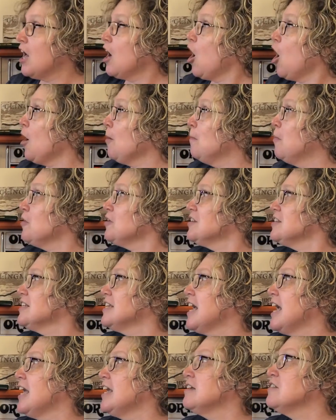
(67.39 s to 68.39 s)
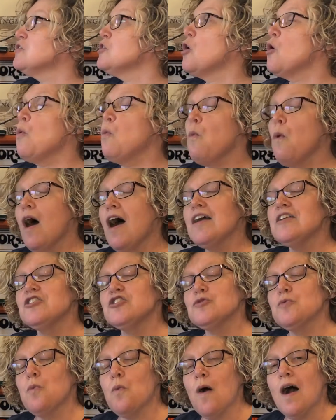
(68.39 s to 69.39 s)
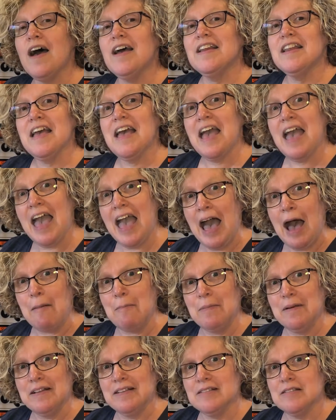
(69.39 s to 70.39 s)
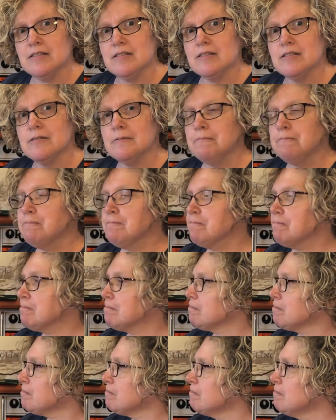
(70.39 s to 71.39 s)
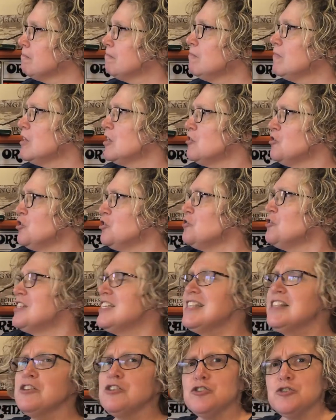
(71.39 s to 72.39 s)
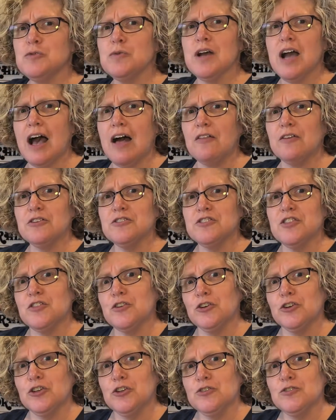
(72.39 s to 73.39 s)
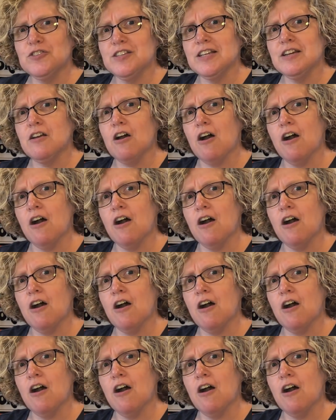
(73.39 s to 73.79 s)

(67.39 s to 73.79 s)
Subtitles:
Our book today is Watch What Happens. Do you see the two colors they're using?